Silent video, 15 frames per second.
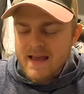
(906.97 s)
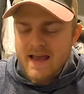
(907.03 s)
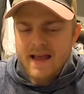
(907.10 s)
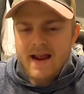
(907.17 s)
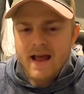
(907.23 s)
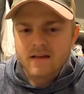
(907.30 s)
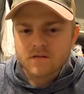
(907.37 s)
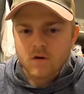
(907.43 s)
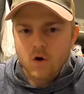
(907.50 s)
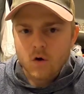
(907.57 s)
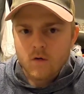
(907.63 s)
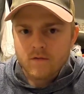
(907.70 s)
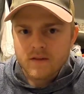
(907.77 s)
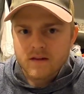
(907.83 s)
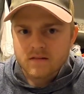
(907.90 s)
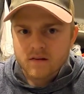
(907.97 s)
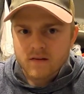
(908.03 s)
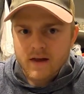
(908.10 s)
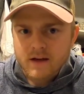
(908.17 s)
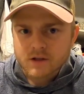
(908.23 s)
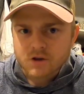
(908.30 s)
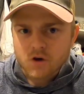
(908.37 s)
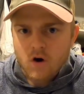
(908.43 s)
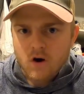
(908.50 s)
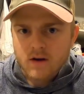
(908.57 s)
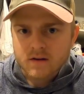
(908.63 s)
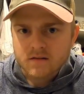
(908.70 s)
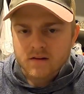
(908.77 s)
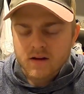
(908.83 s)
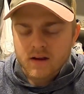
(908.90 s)
it has all of these
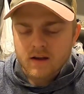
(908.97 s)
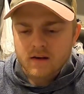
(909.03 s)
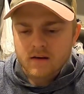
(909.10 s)
electronics in